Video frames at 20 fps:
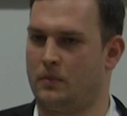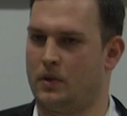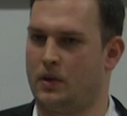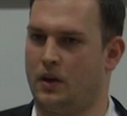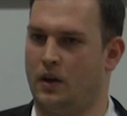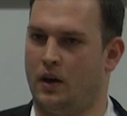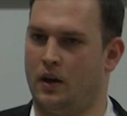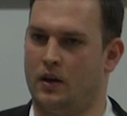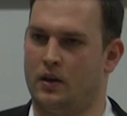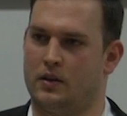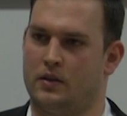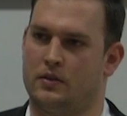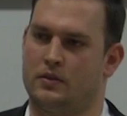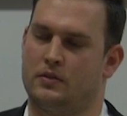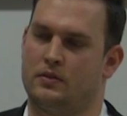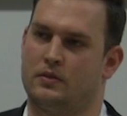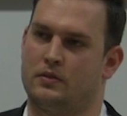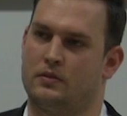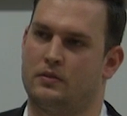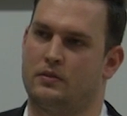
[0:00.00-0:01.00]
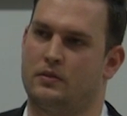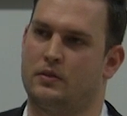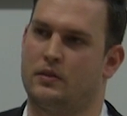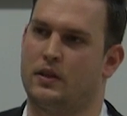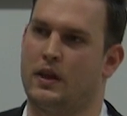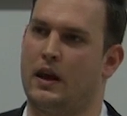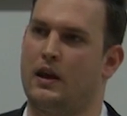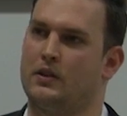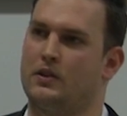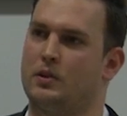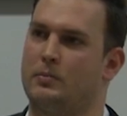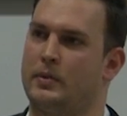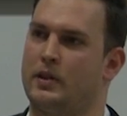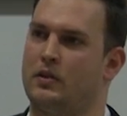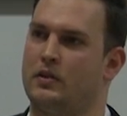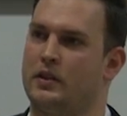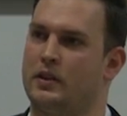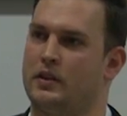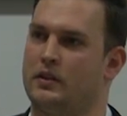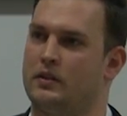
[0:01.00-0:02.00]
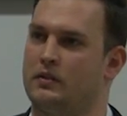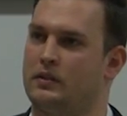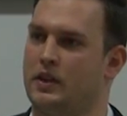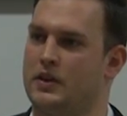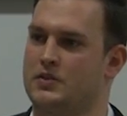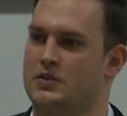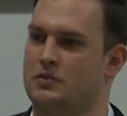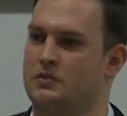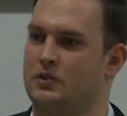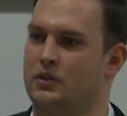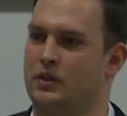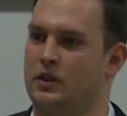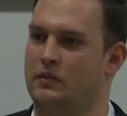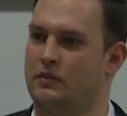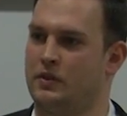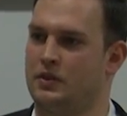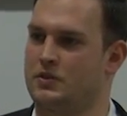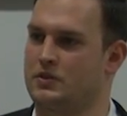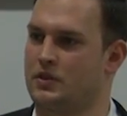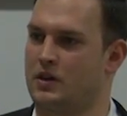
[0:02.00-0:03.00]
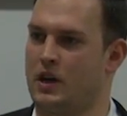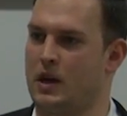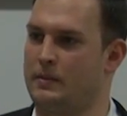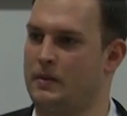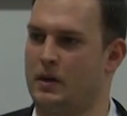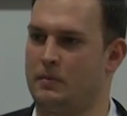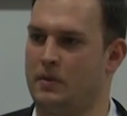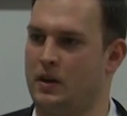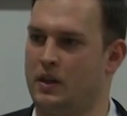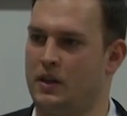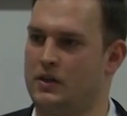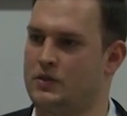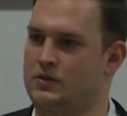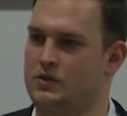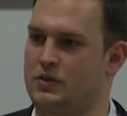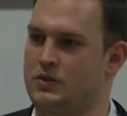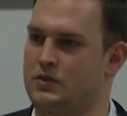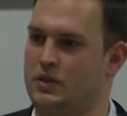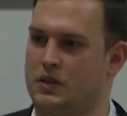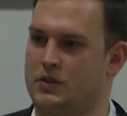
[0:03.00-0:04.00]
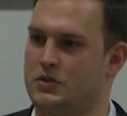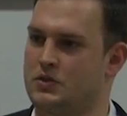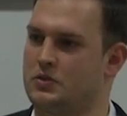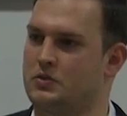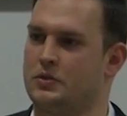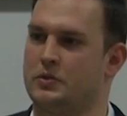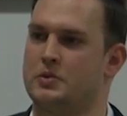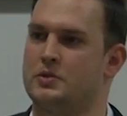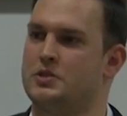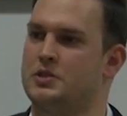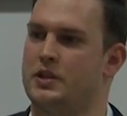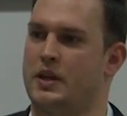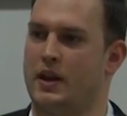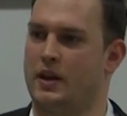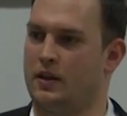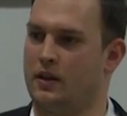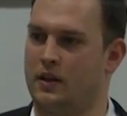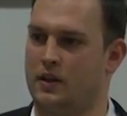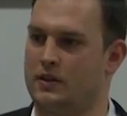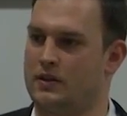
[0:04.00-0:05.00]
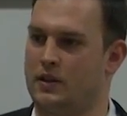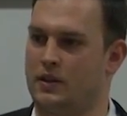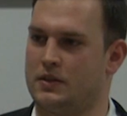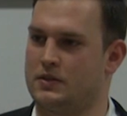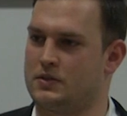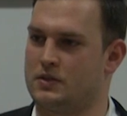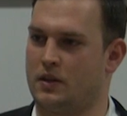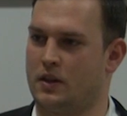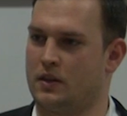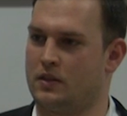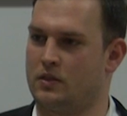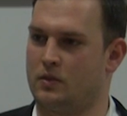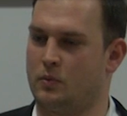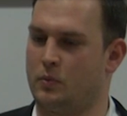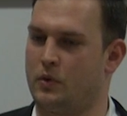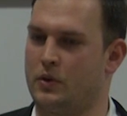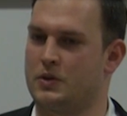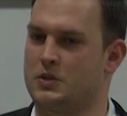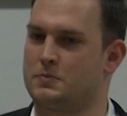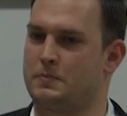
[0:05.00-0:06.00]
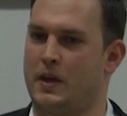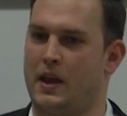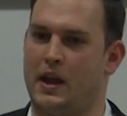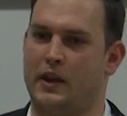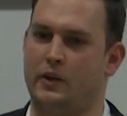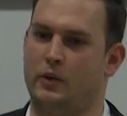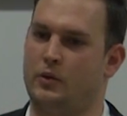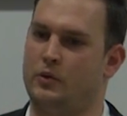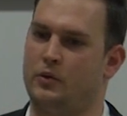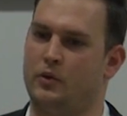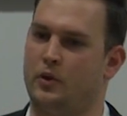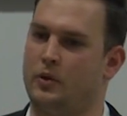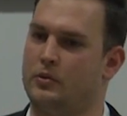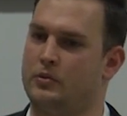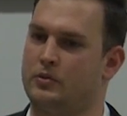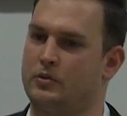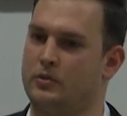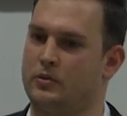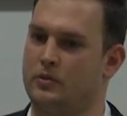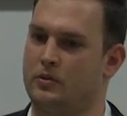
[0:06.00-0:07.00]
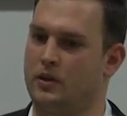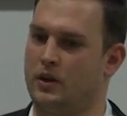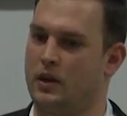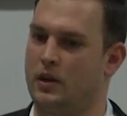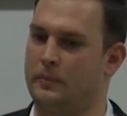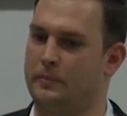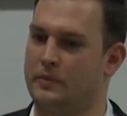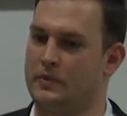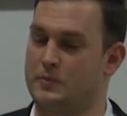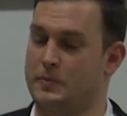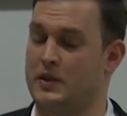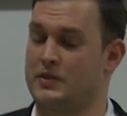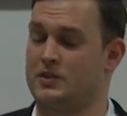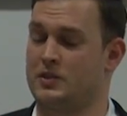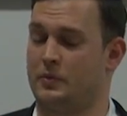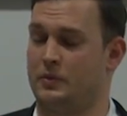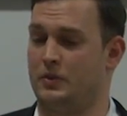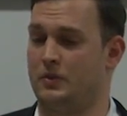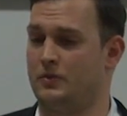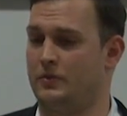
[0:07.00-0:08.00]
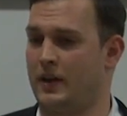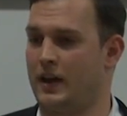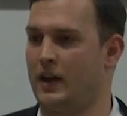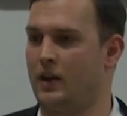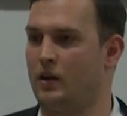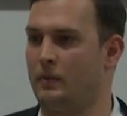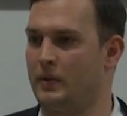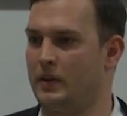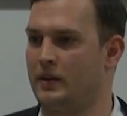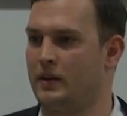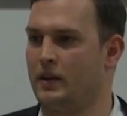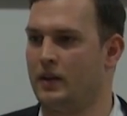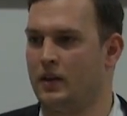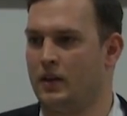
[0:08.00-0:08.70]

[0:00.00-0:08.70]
uh, character building doesn't really even describe it. I mean, it's just excruciating. It, it's like the worst pain you can go through, um, especially when you fail. But